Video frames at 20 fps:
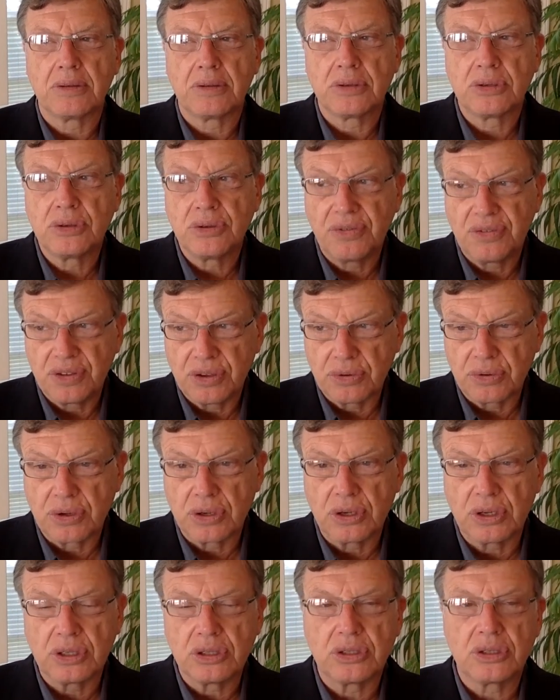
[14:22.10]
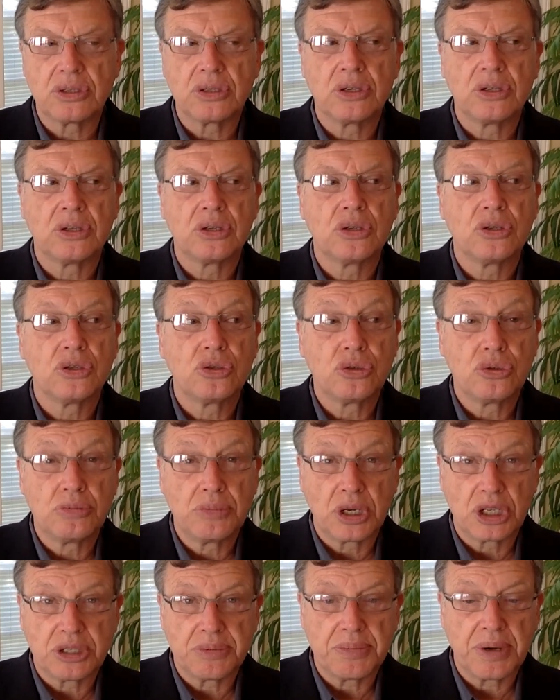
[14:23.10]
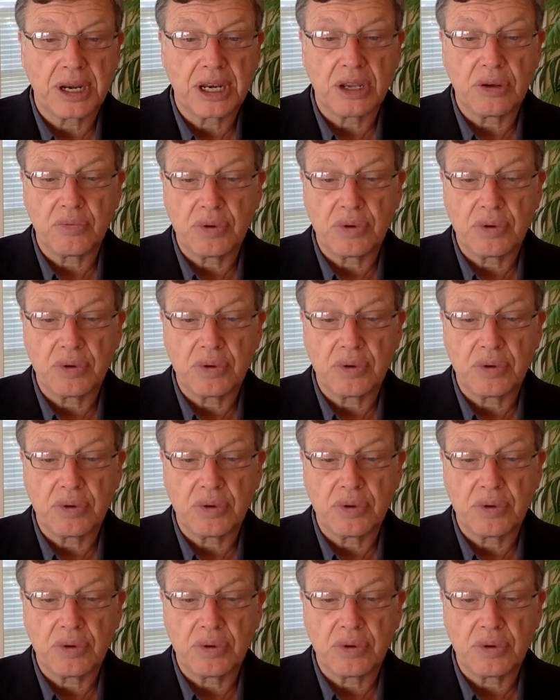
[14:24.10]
Too few goods, too much money.